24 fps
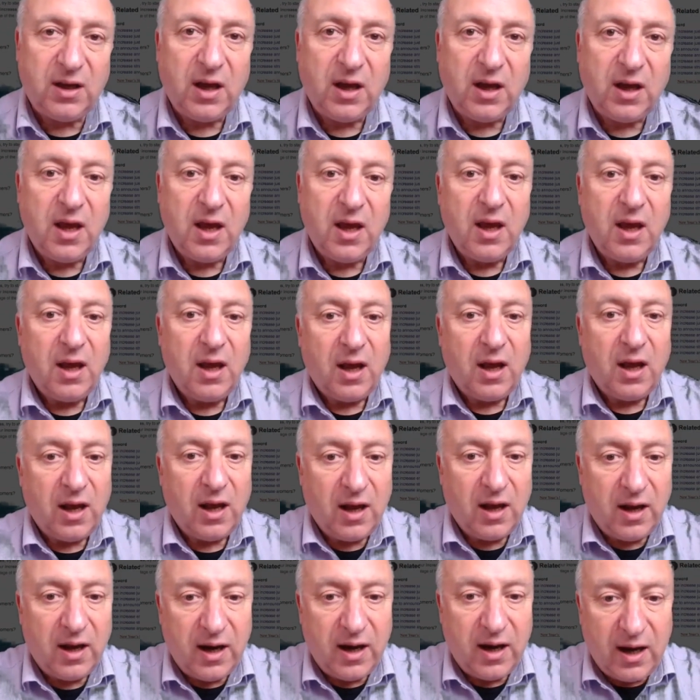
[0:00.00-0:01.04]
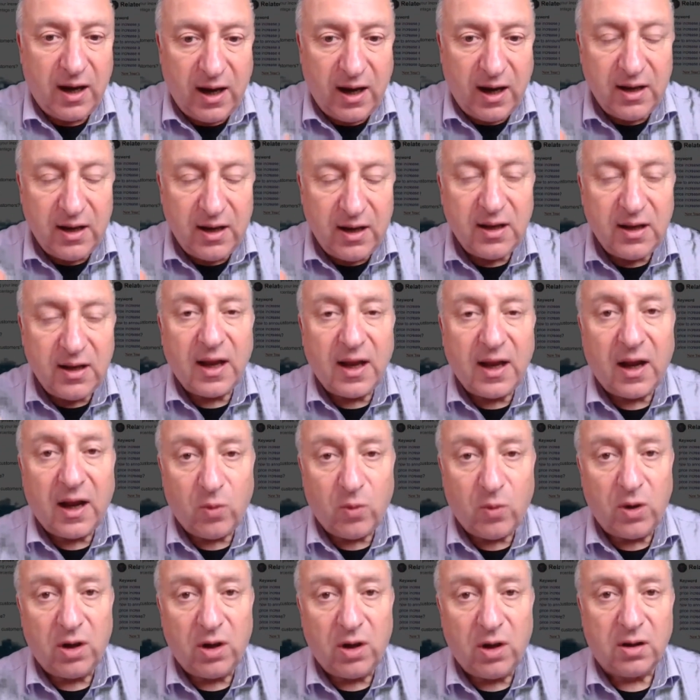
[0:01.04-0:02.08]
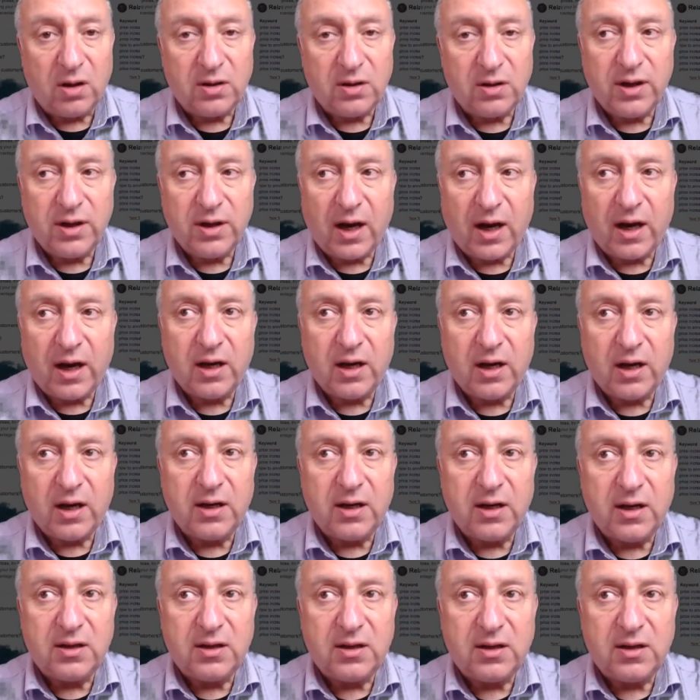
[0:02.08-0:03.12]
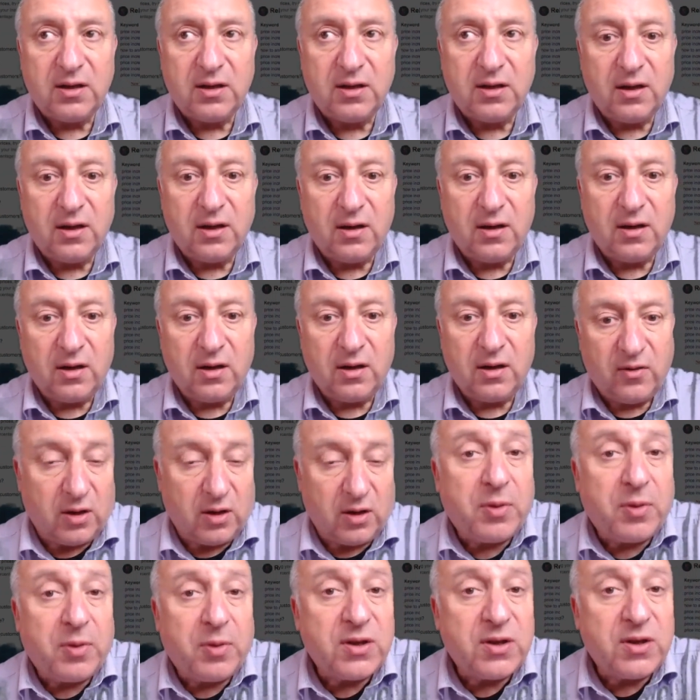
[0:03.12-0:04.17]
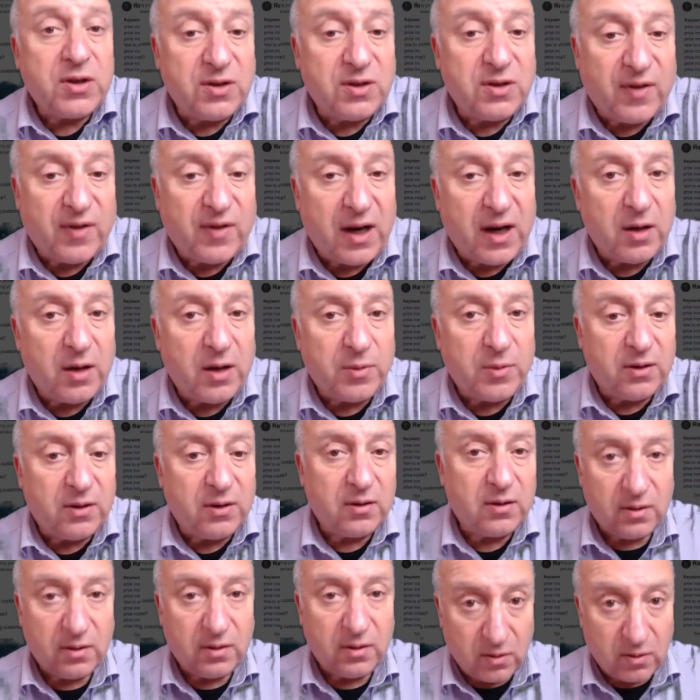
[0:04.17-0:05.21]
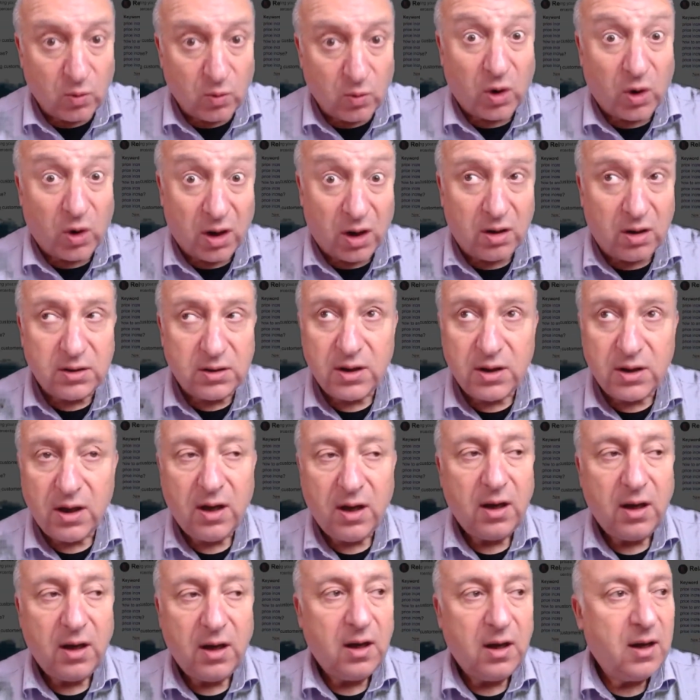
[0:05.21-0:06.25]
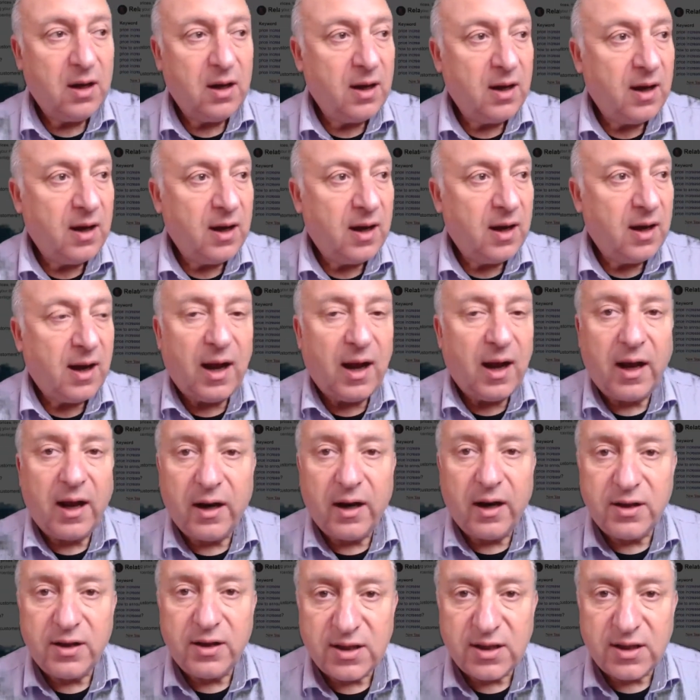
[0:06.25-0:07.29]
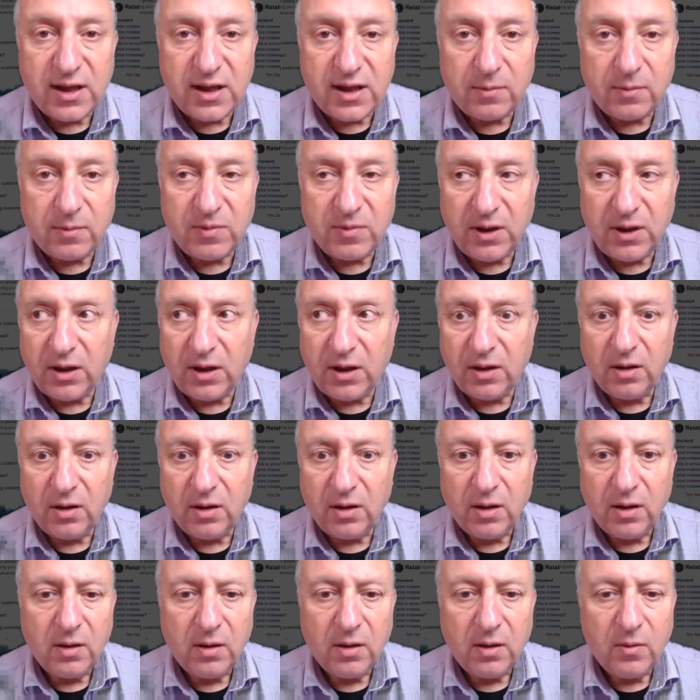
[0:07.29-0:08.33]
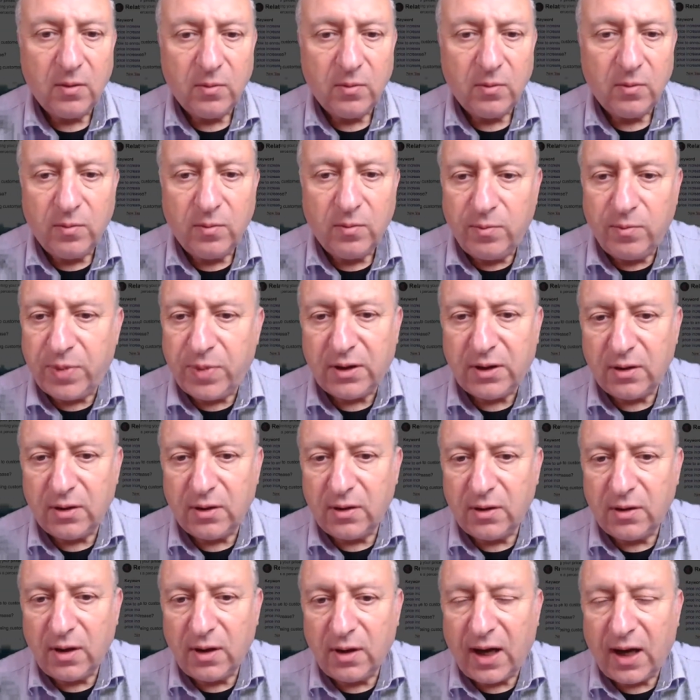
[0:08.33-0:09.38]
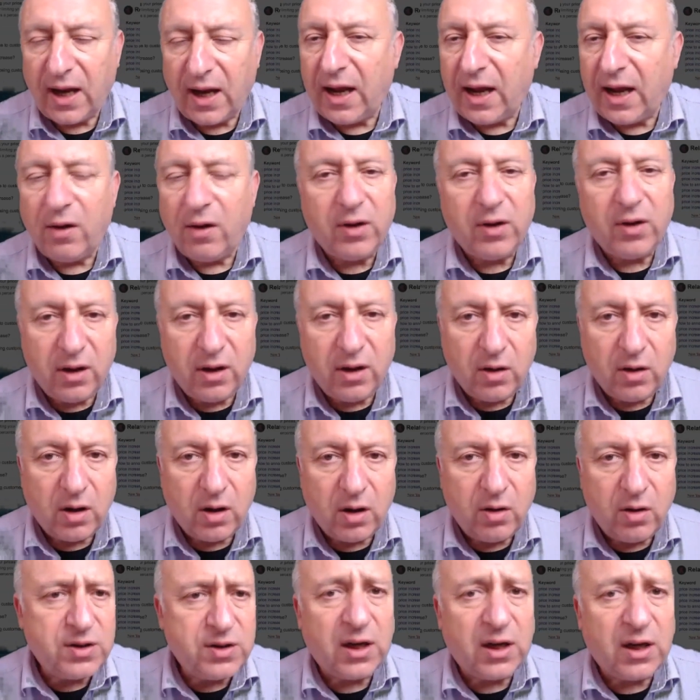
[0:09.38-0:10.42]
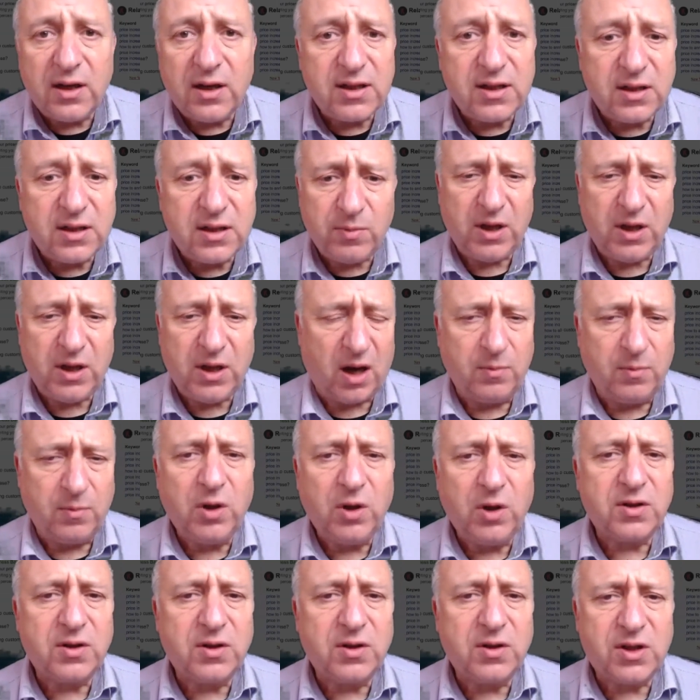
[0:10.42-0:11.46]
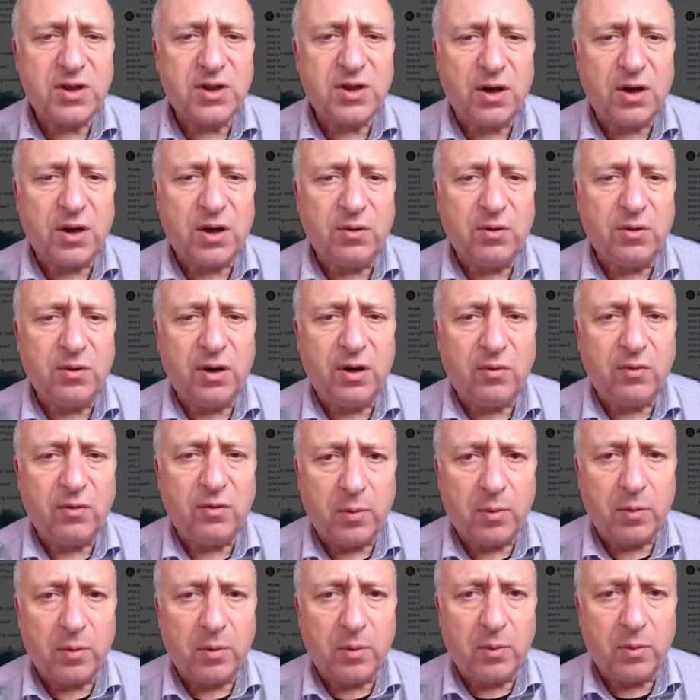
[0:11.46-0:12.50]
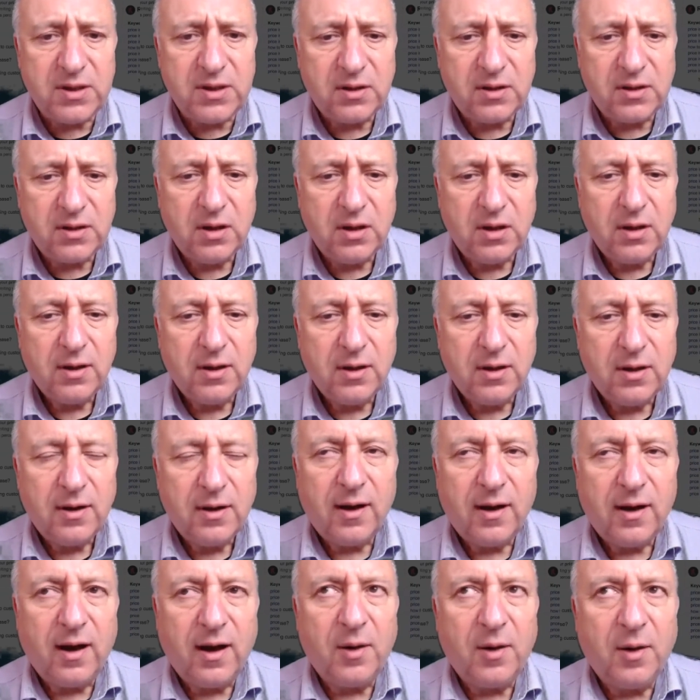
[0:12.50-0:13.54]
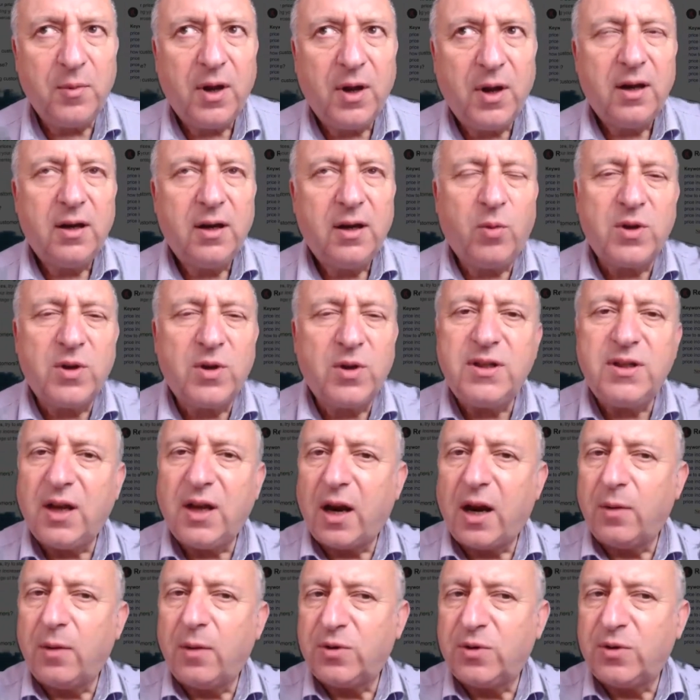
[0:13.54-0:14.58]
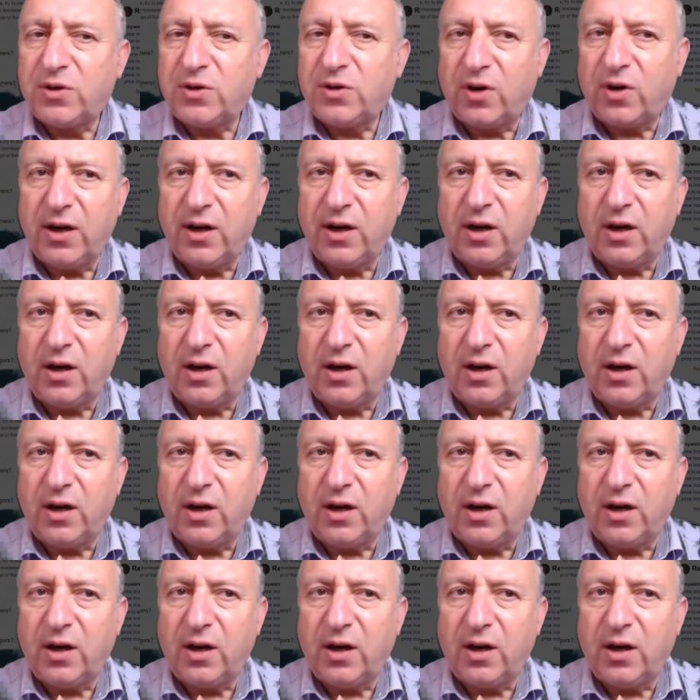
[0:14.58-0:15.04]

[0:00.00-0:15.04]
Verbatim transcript: uh, in that world, and I, you know, the personal development world. And I just kept thinking, but how can, who's going to listen to me? I'm not Tony Robbins. Um, it wasn't that I was trying to